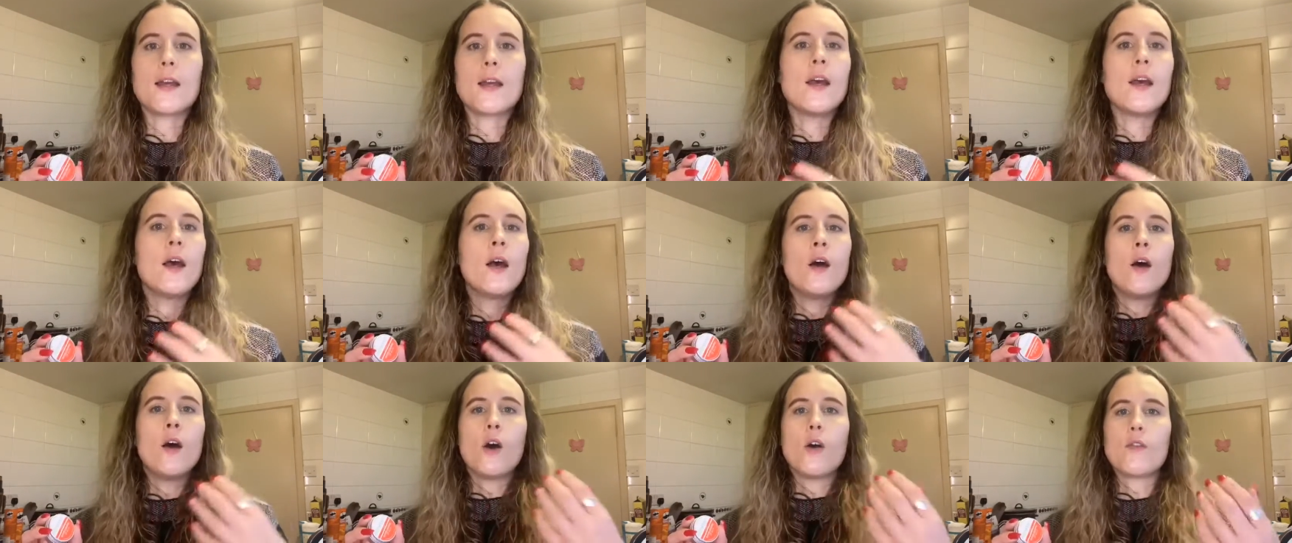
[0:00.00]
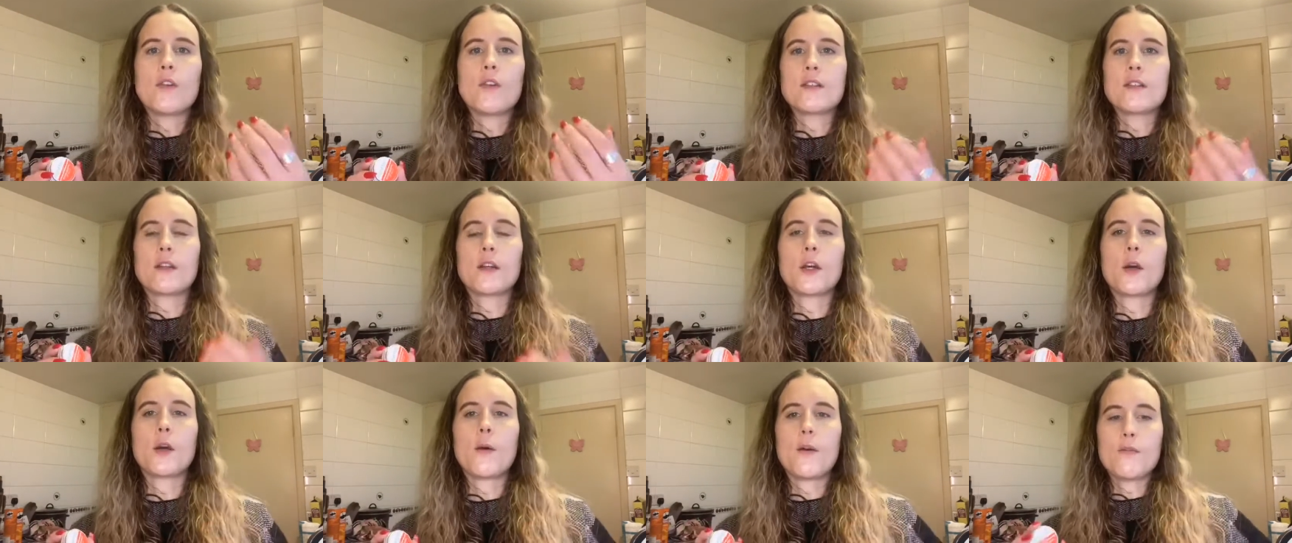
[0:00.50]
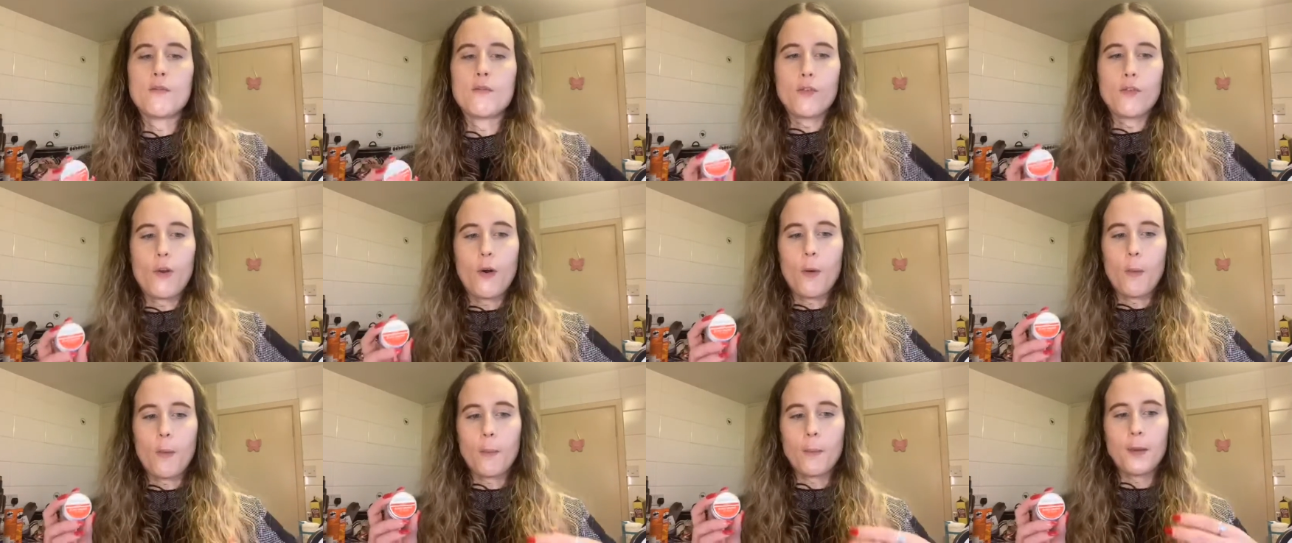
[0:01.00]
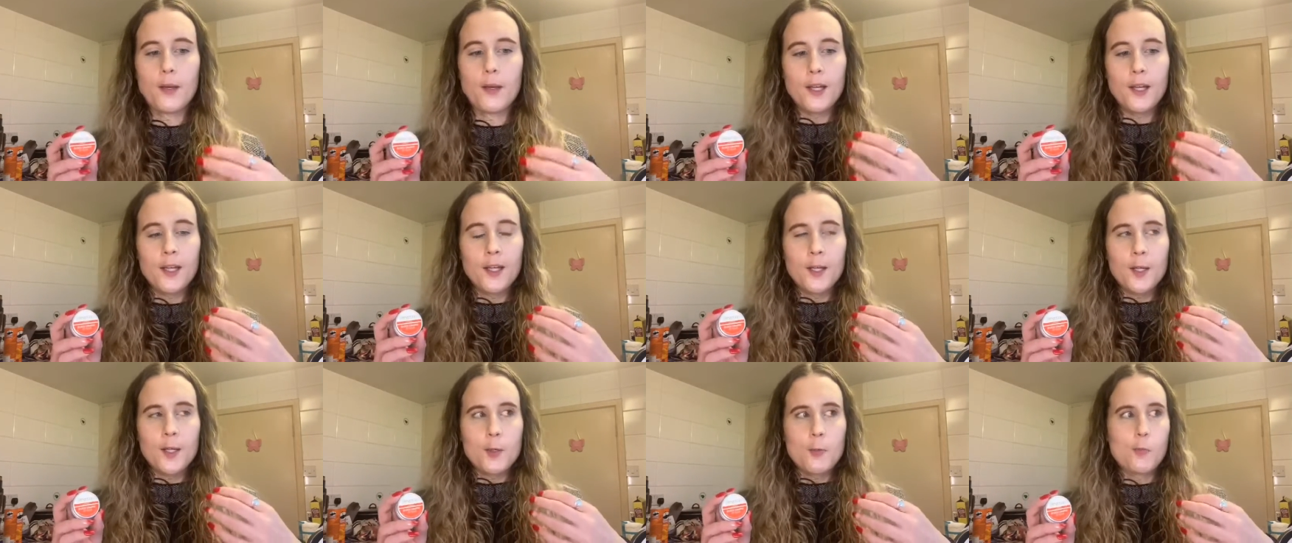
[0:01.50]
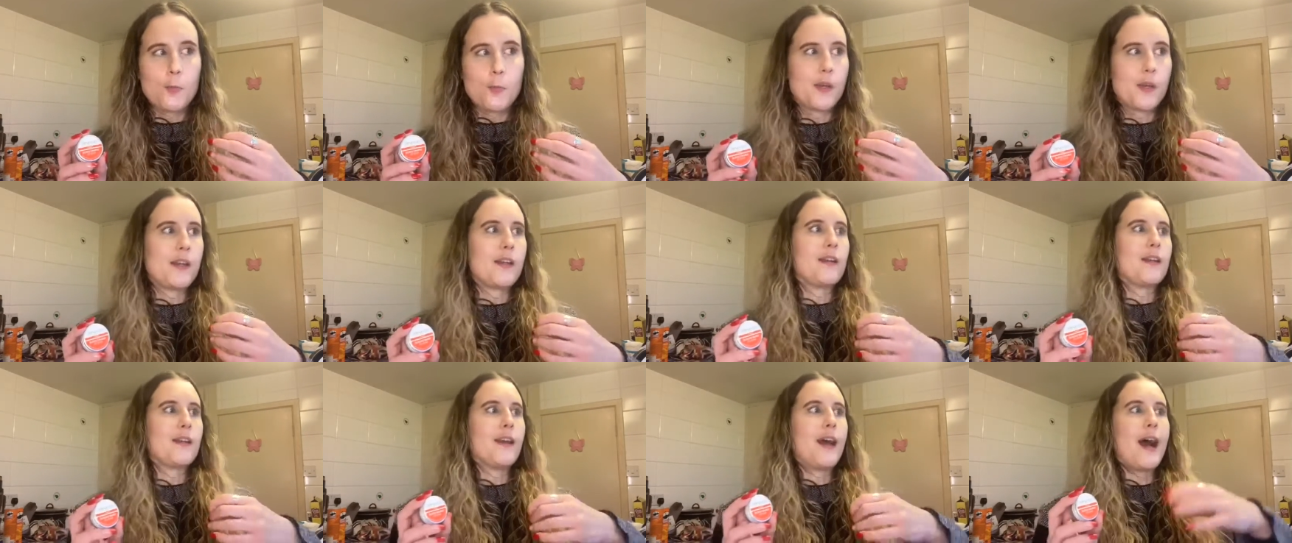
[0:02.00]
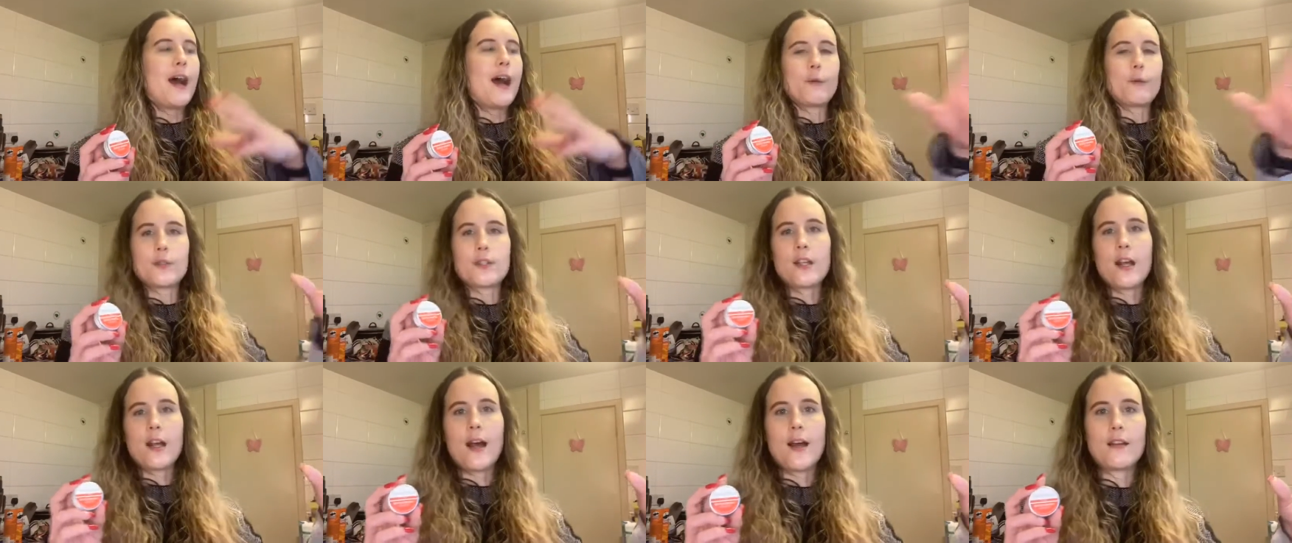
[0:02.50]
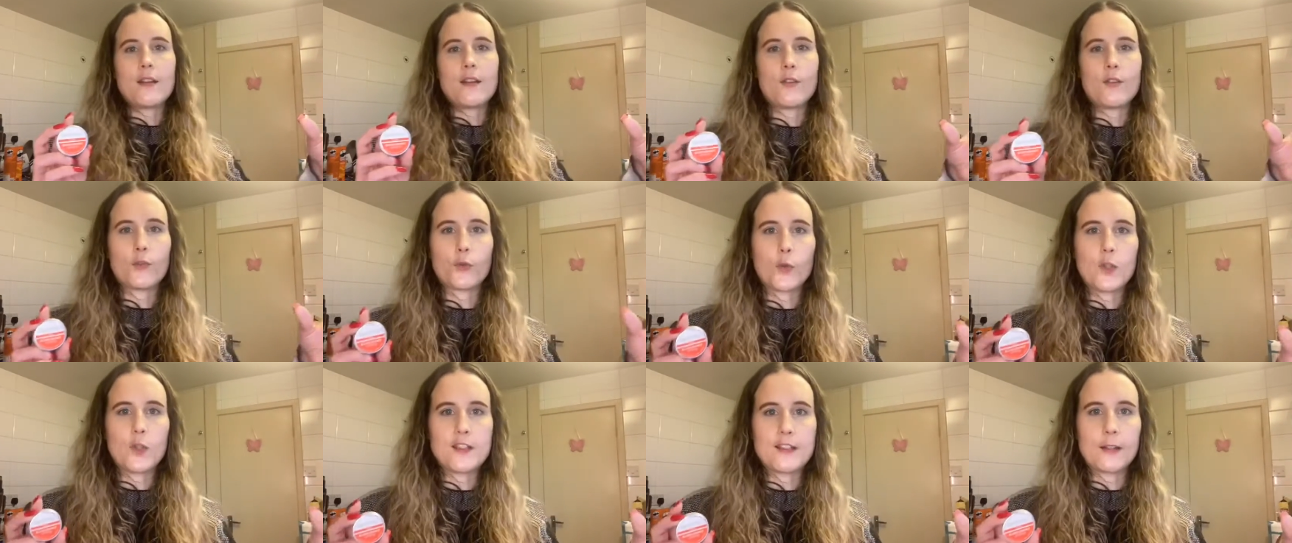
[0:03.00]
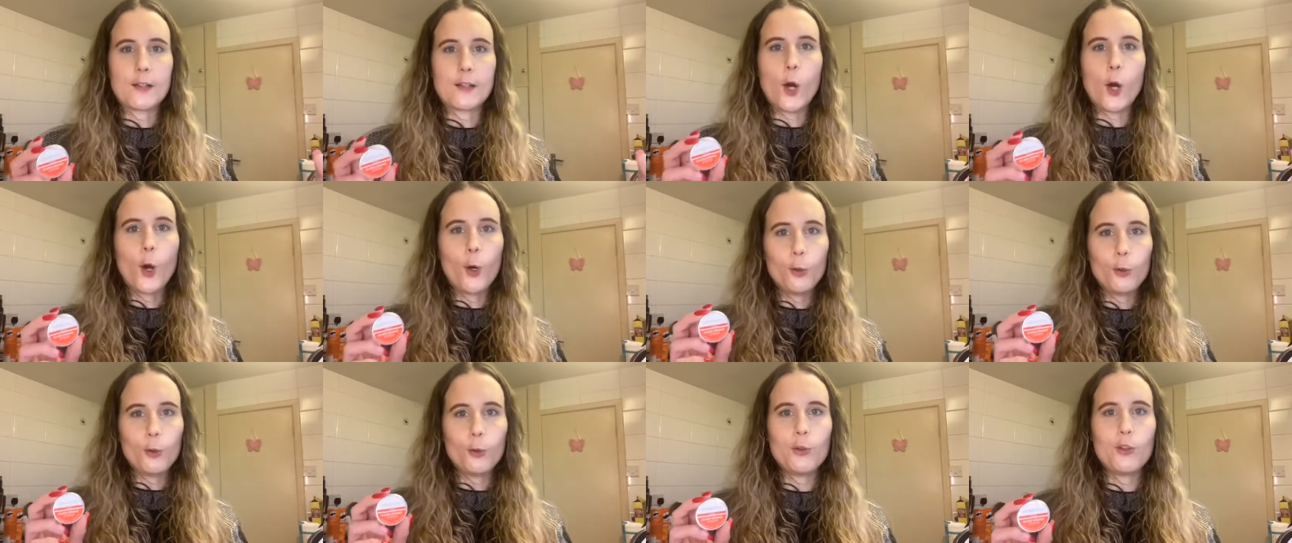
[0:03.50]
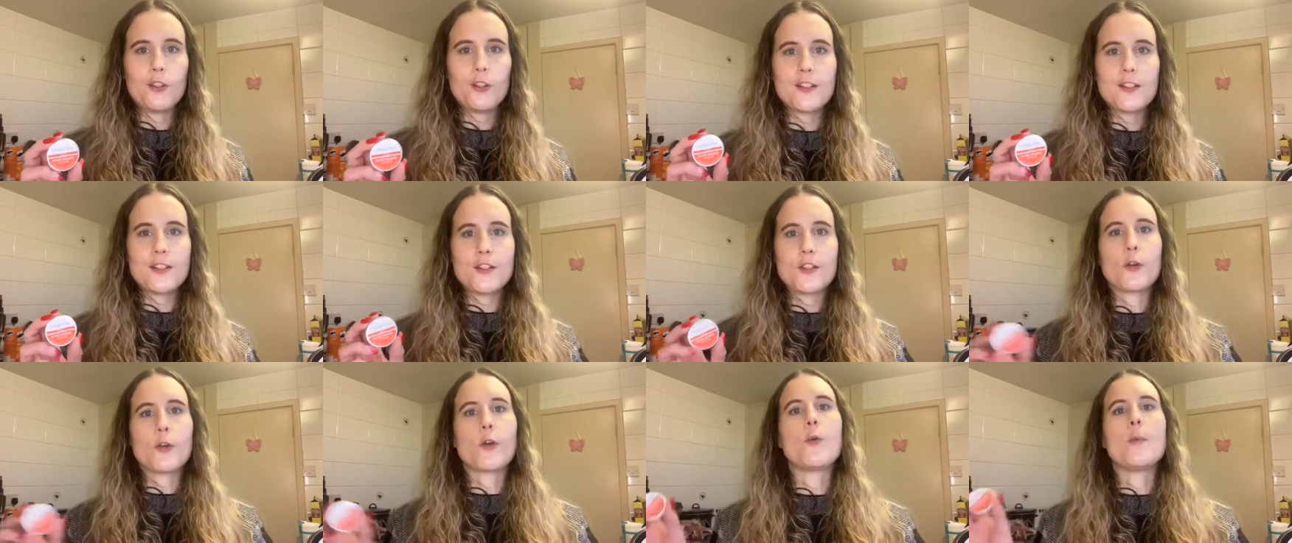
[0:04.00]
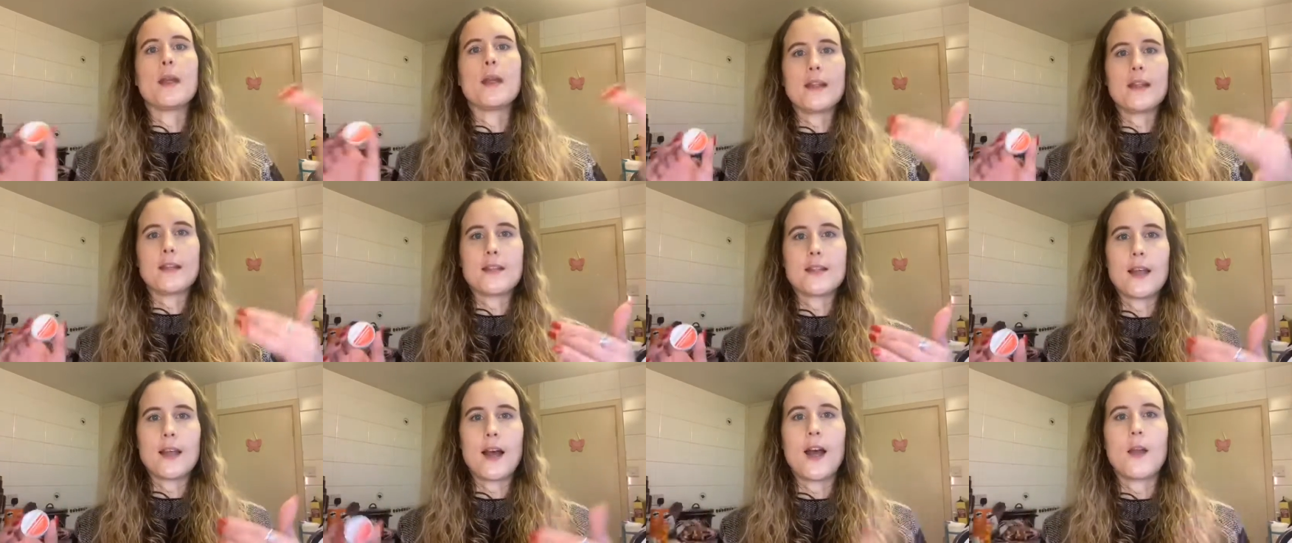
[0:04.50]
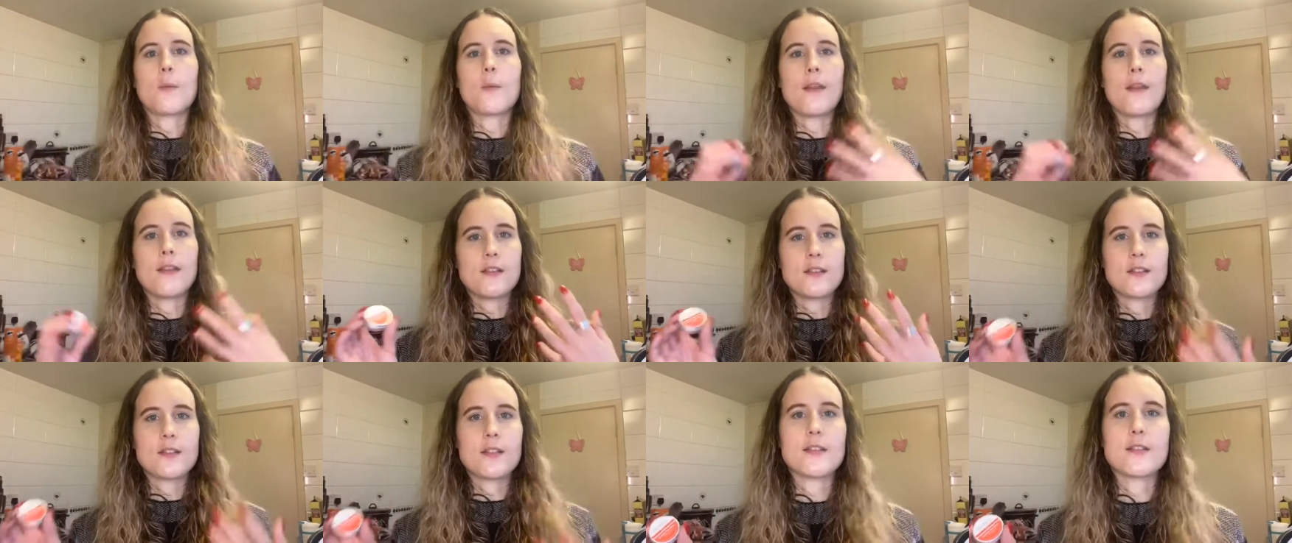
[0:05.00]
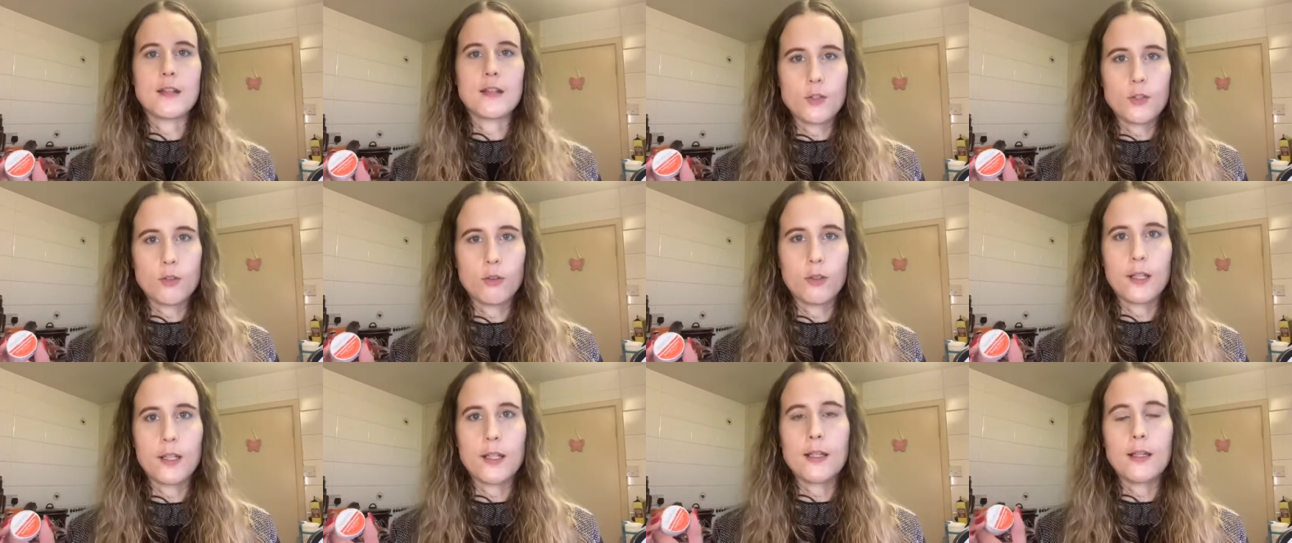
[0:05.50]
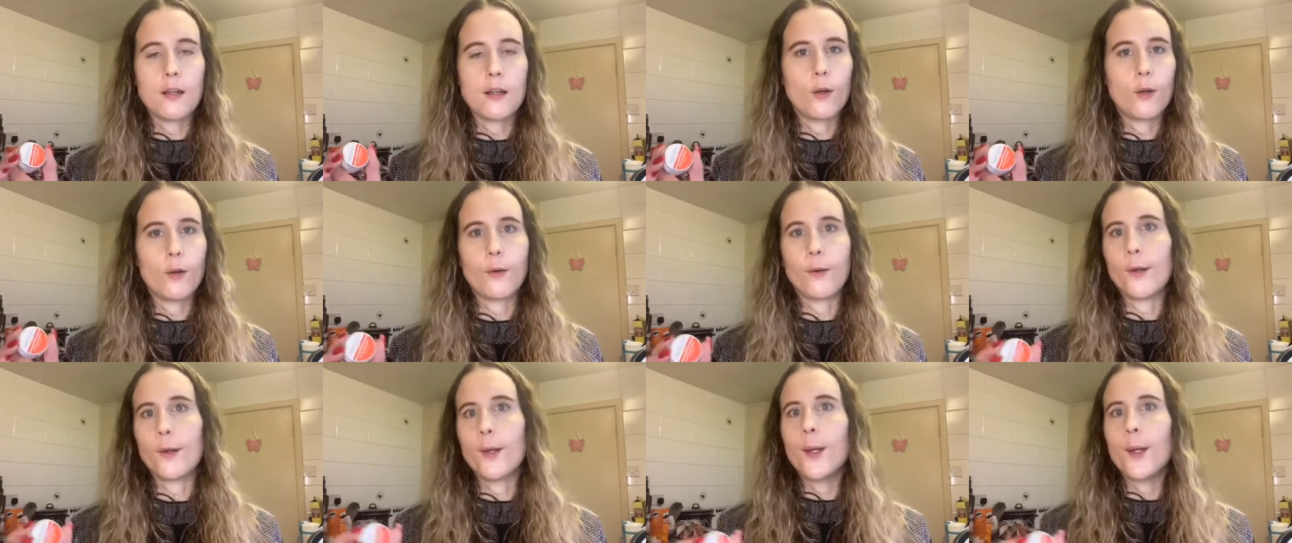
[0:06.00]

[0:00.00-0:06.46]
Obviously going from being outside in the freezing cold to coming inside where there's the central heating on,